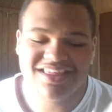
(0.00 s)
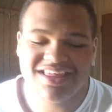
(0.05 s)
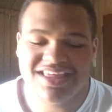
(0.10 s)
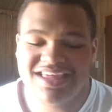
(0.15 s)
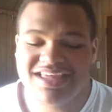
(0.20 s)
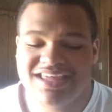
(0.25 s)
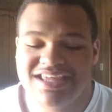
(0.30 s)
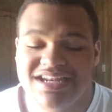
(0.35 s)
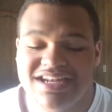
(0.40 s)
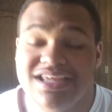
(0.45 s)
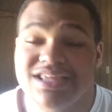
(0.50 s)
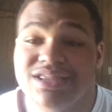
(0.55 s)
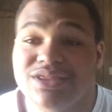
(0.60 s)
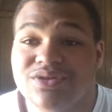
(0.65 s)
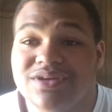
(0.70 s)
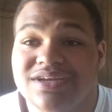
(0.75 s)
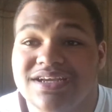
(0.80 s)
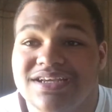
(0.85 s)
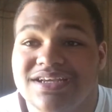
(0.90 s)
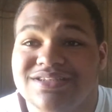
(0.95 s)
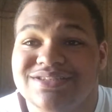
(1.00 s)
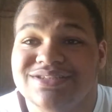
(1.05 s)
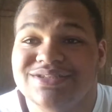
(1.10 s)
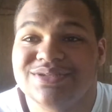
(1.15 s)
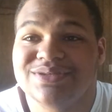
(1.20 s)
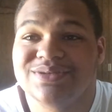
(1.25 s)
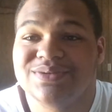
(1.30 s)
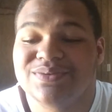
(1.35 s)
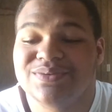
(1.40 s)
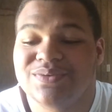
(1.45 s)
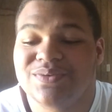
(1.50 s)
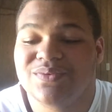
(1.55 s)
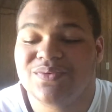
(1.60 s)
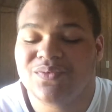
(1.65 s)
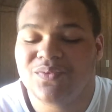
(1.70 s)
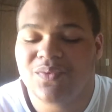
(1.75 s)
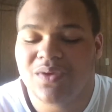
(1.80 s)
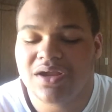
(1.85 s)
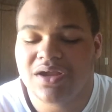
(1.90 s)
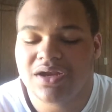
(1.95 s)
In 3, 2,
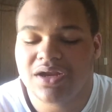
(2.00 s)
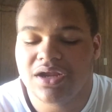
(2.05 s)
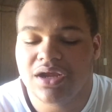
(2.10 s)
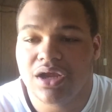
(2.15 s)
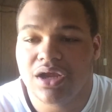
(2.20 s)
1.